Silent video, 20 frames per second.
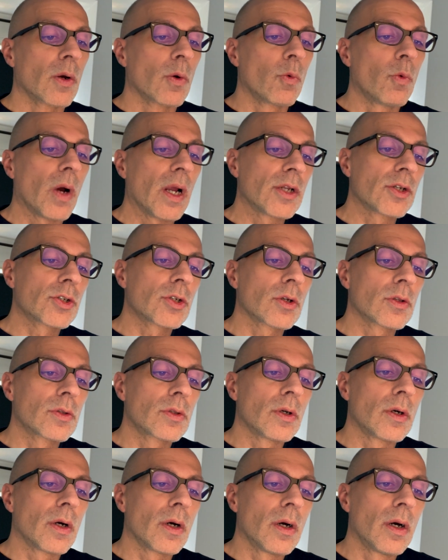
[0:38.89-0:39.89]
when should
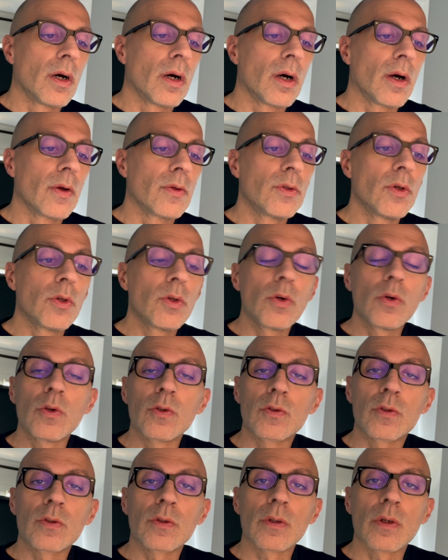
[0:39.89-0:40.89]
you
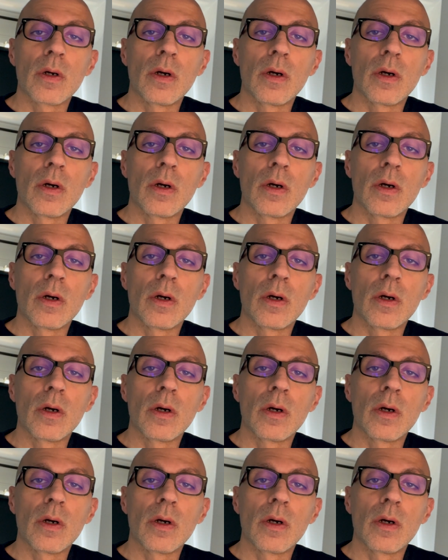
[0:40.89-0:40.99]
use